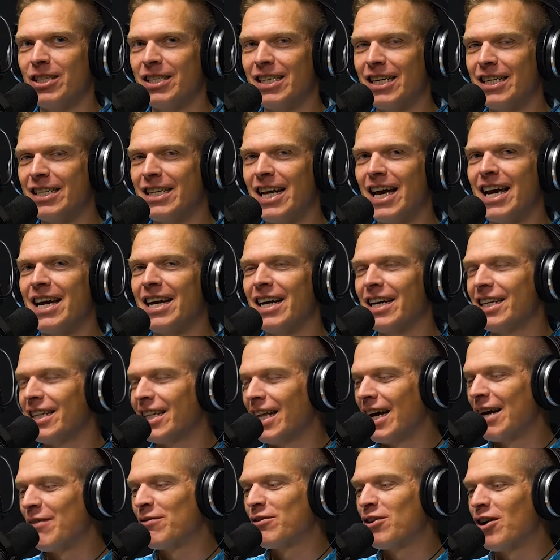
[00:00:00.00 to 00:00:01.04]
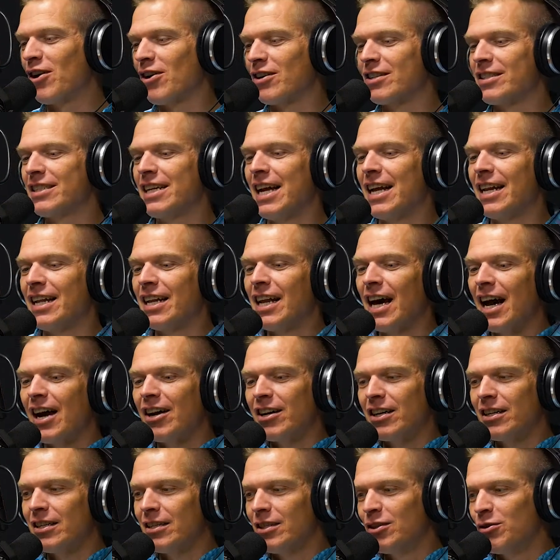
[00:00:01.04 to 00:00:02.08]
Today on Life Talks, Dan and I are
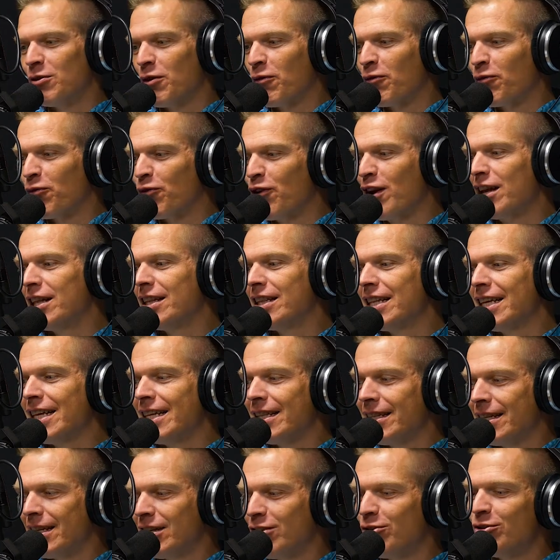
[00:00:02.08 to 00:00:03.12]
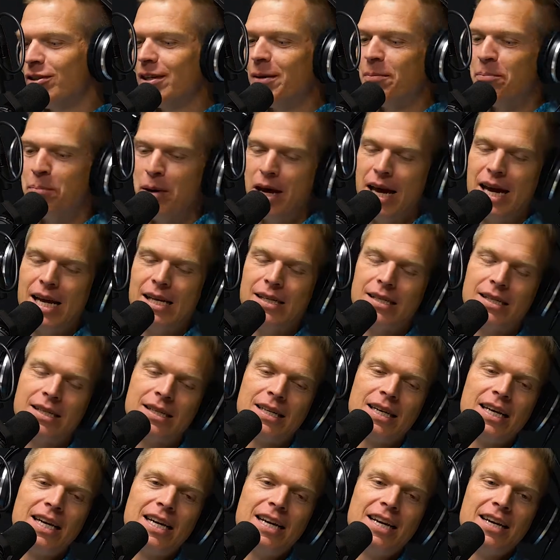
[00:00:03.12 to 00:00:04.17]
going to do a friendly little debate,
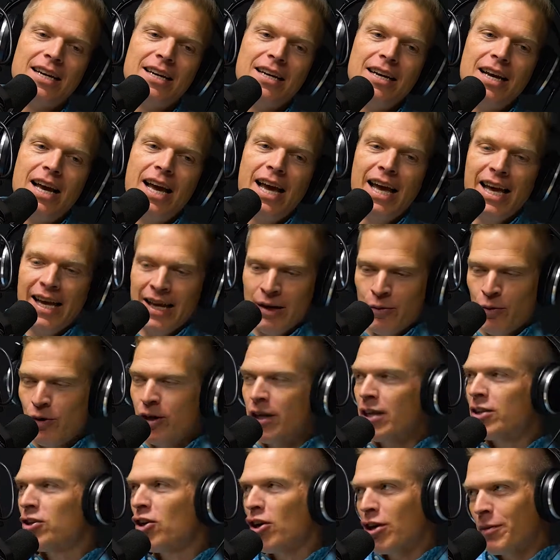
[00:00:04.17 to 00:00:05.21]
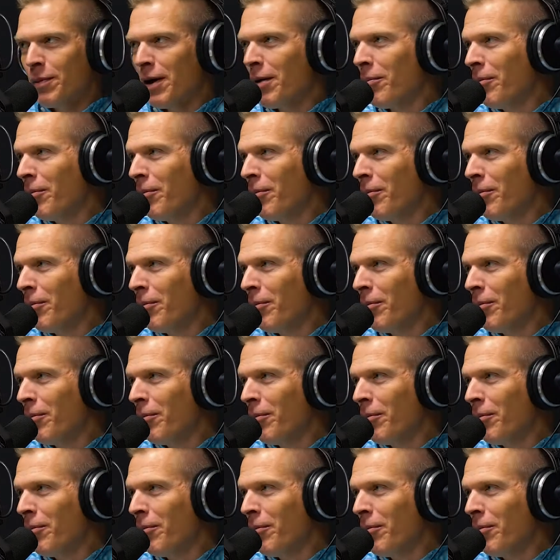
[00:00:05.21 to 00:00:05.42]
and we're going to talk about